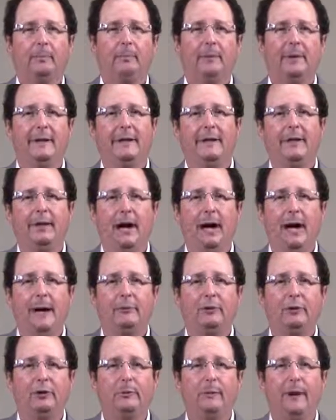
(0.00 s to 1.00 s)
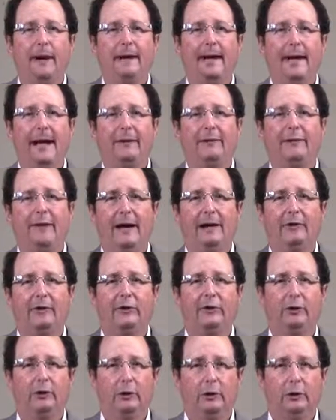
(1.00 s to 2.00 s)
Many times you might have that
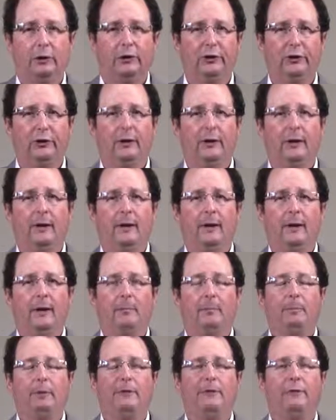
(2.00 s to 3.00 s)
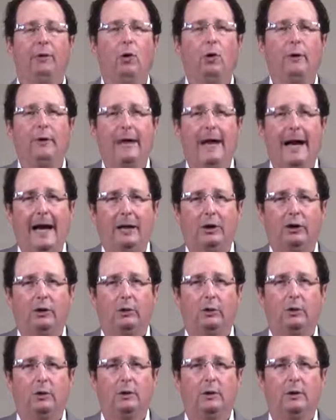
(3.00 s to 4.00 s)
solution before the
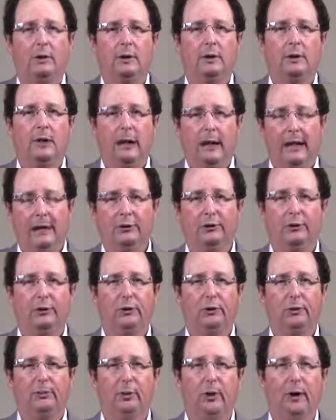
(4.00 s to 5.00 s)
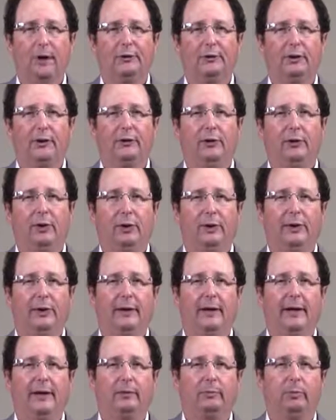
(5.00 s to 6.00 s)
actual collection due process
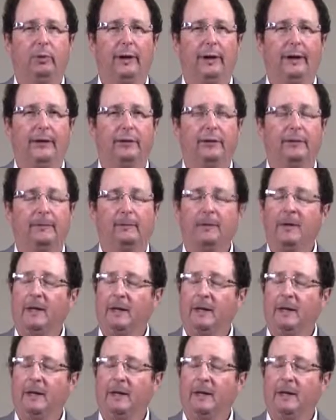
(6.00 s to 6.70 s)
hearing takes place.